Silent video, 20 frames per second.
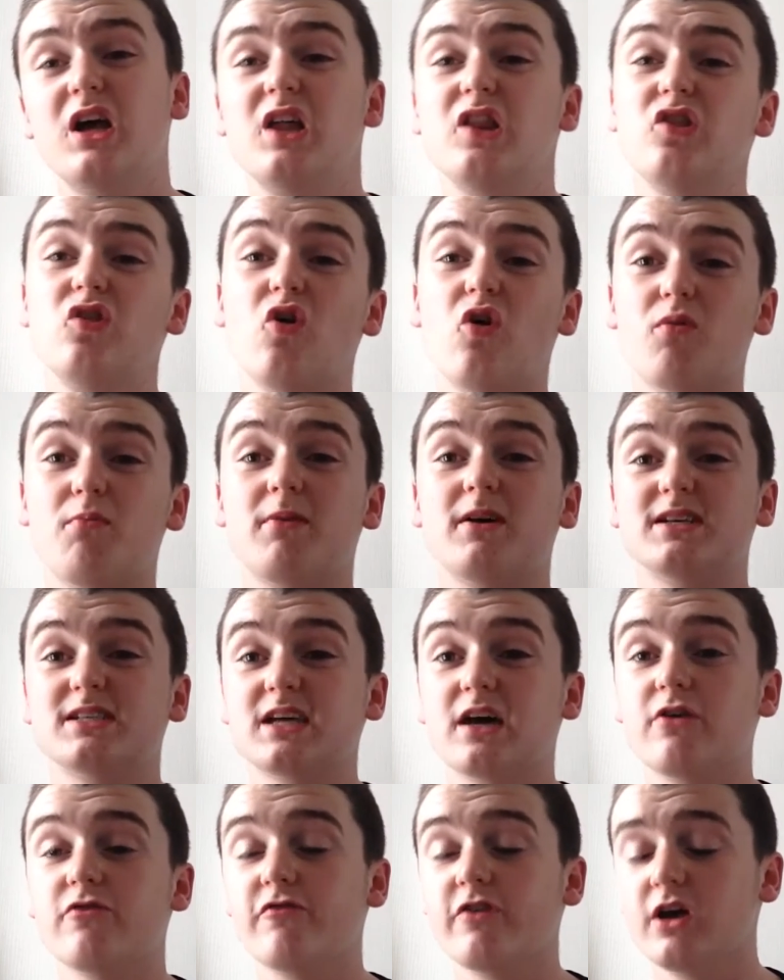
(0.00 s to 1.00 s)
Not
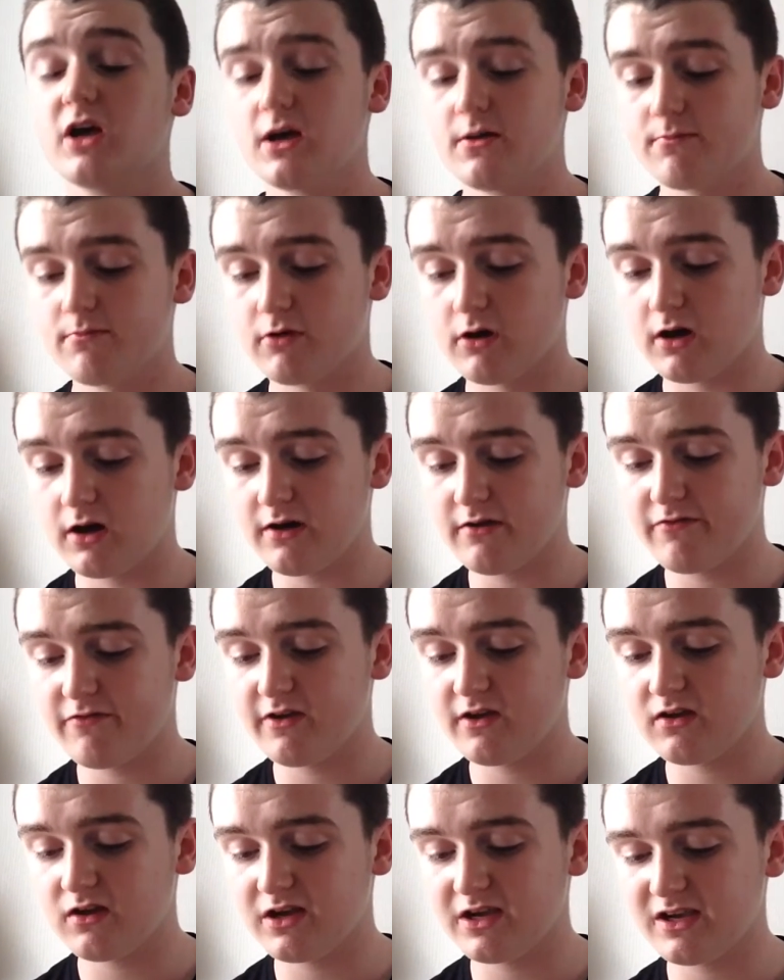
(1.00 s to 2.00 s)
myself, but I
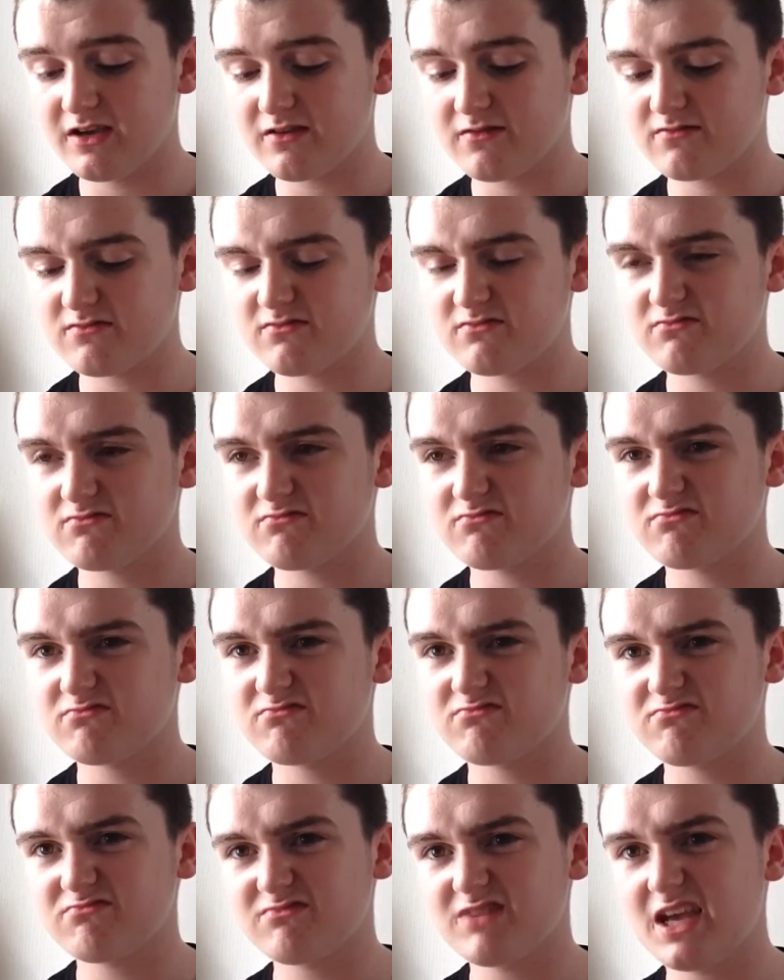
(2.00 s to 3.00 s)
feel like
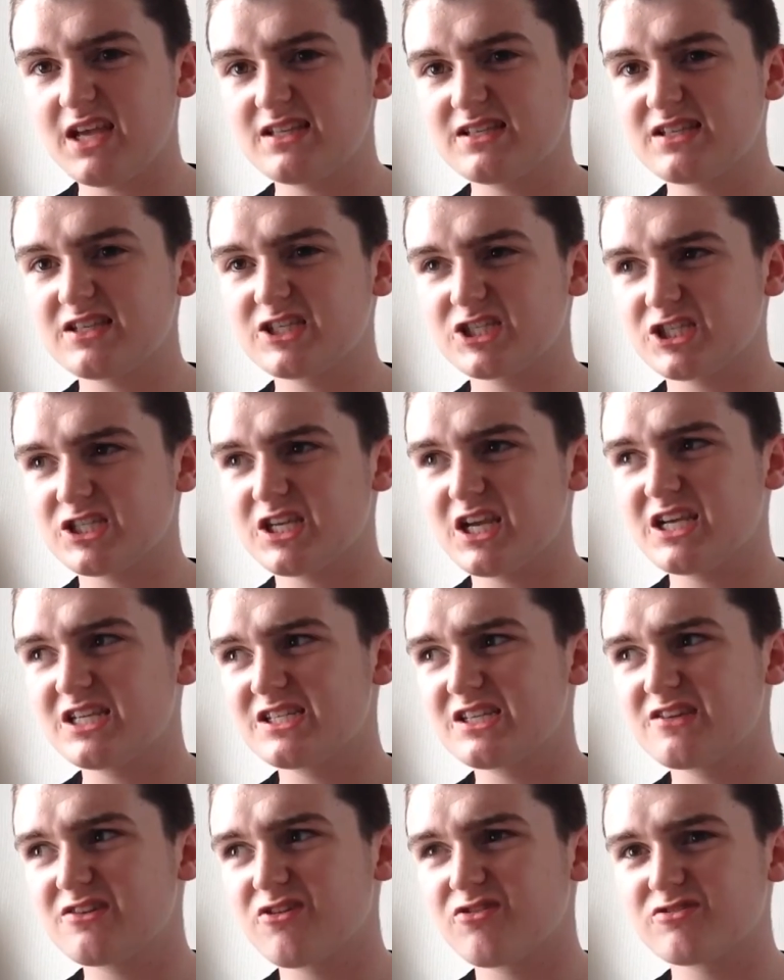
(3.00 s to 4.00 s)

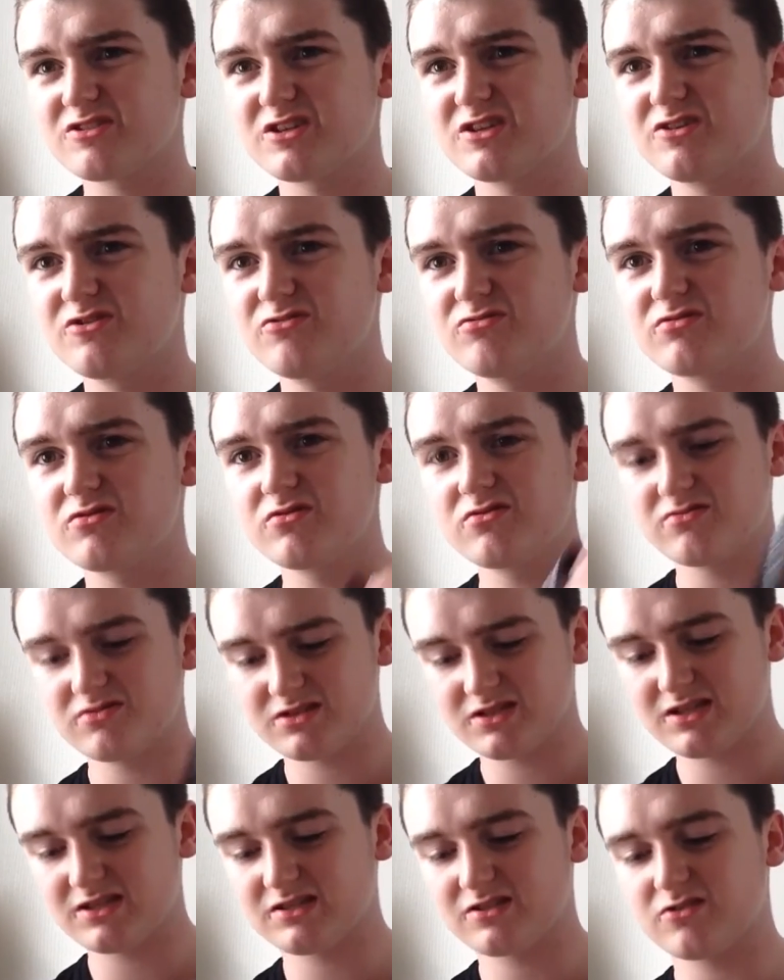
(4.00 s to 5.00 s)
it's a Doctor Who tour. It
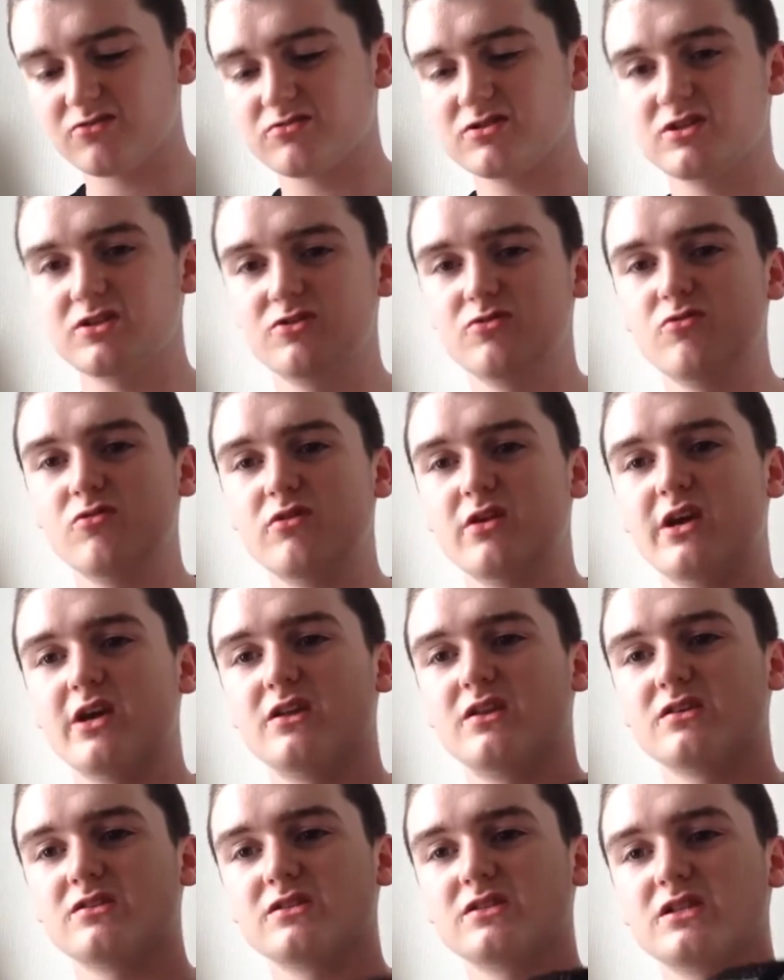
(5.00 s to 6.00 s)
says Doctor Who on it. It
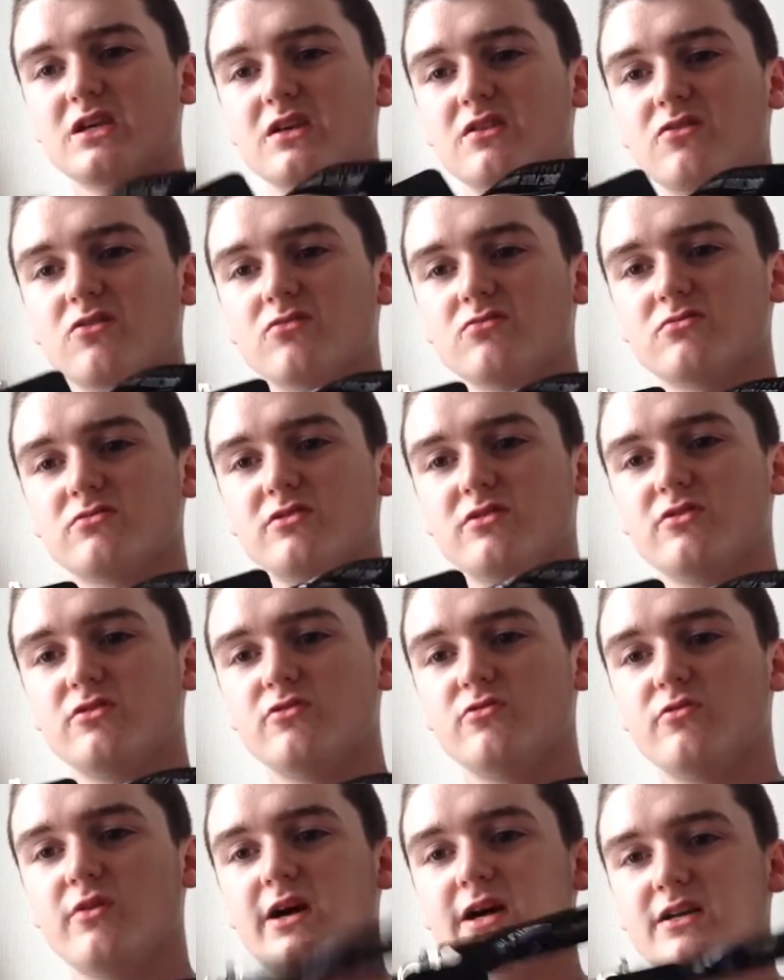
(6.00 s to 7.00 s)
doesn't say Doctor
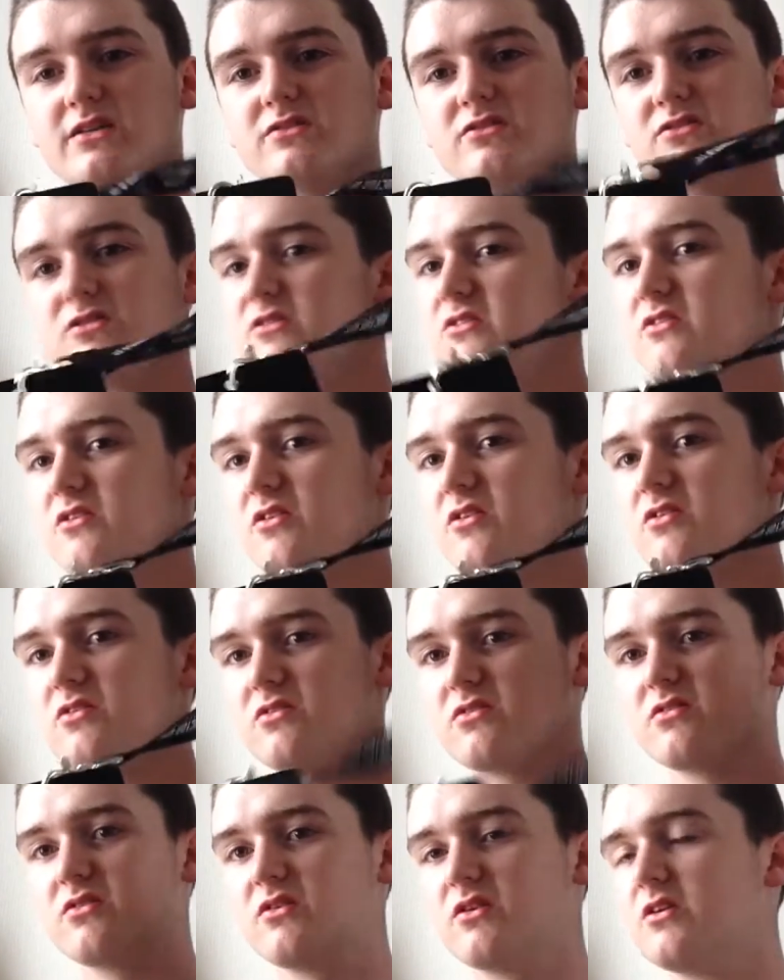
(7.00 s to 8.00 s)
Who and
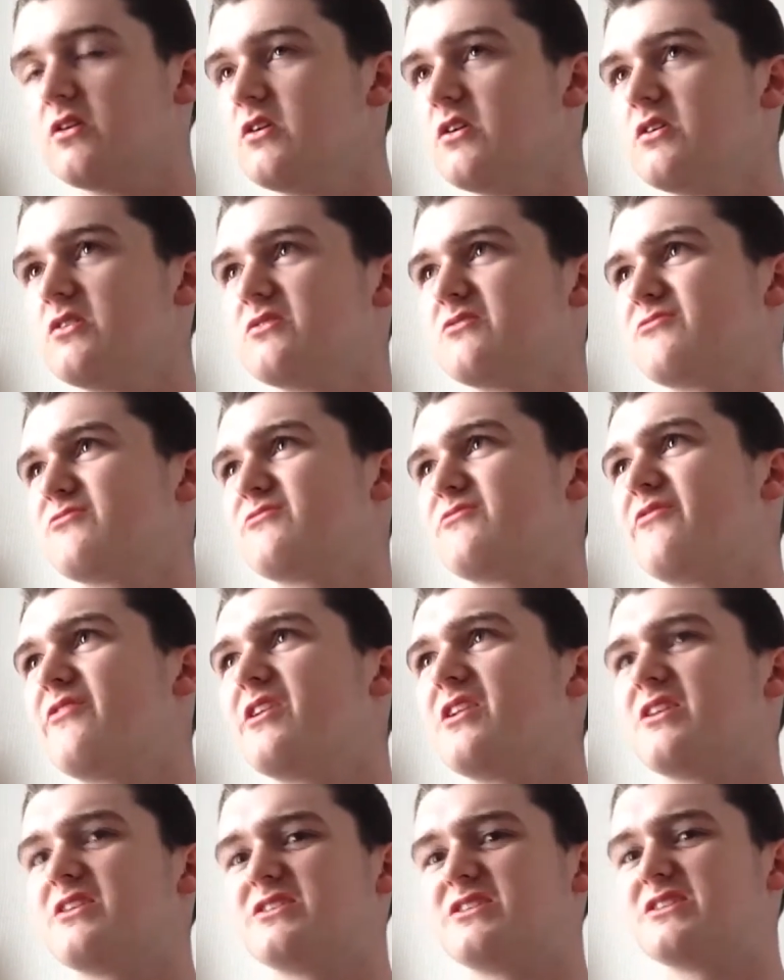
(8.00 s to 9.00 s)
Sherlock. I
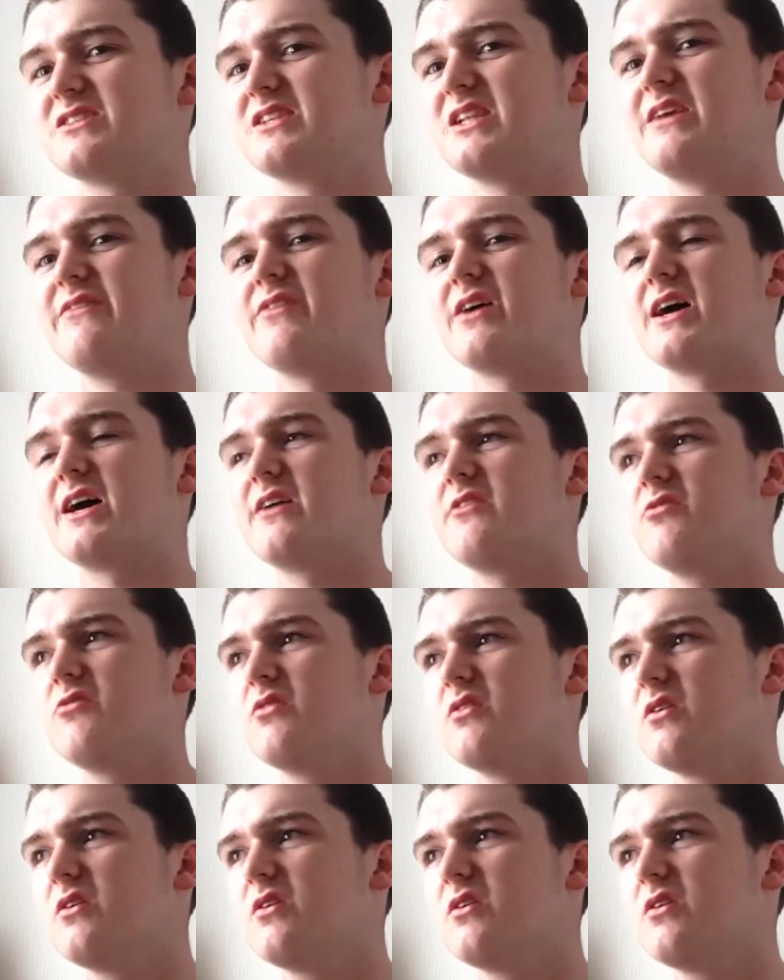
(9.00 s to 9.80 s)
feel like just leave it out.